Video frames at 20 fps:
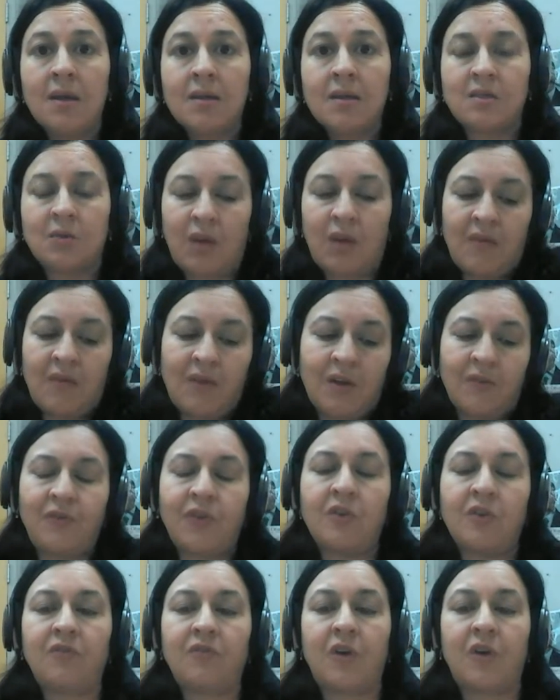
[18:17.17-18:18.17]
So even if
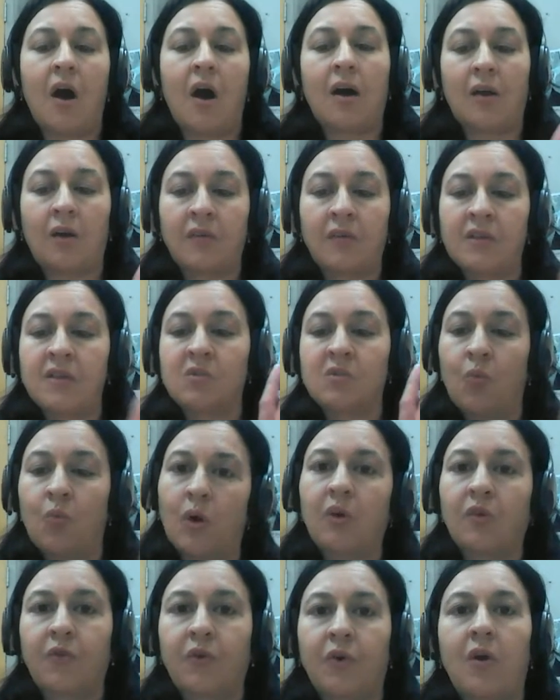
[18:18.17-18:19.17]
you've got all this
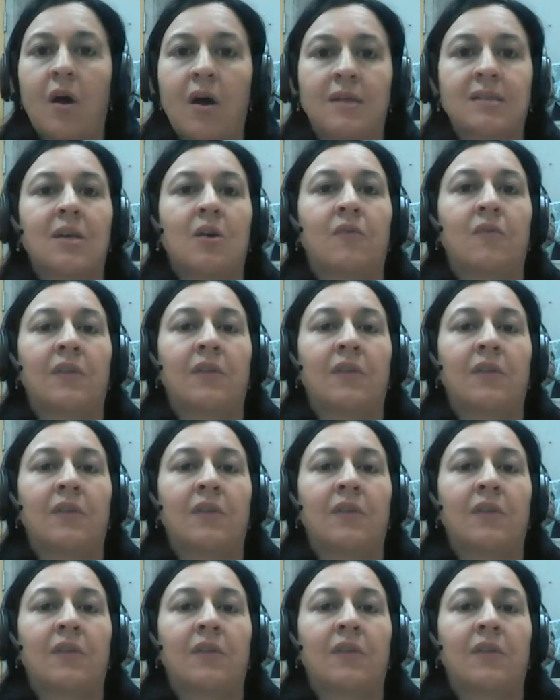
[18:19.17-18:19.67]
wonderful content